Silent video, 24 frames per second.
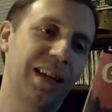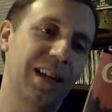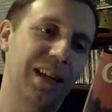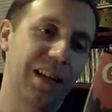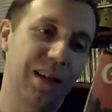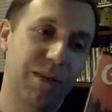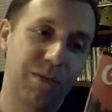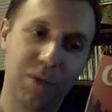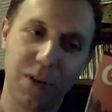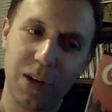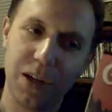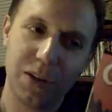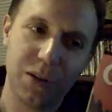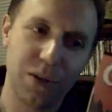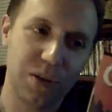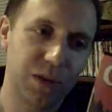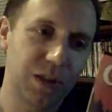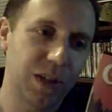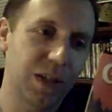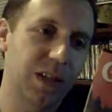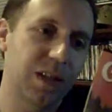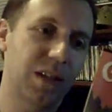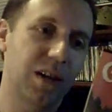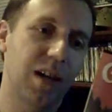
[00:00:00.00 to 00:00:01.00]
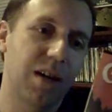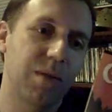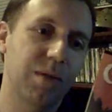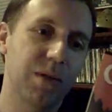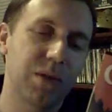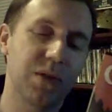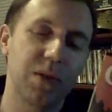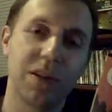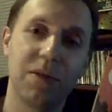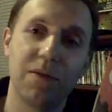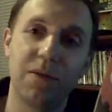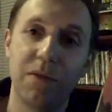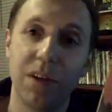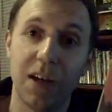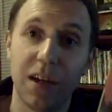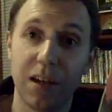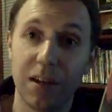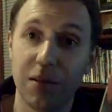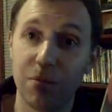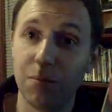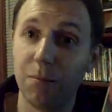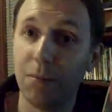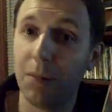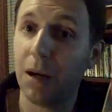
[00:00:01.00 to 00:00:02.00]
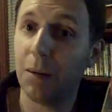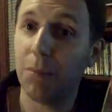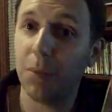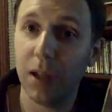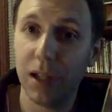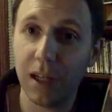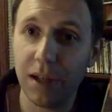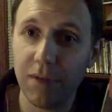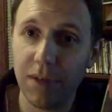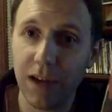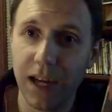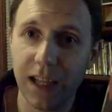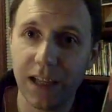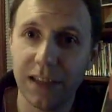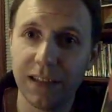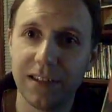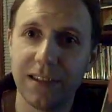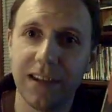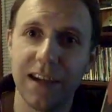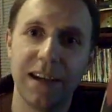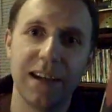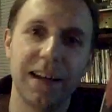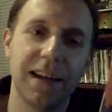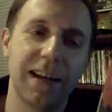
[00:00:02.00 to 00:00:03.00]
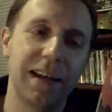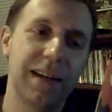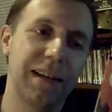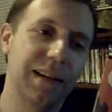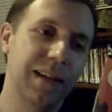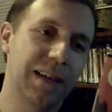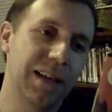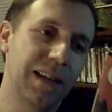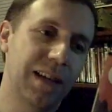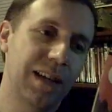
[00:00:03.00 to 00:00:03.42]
uh, Friday Thirteenth, obviously, My Bloody Valentine.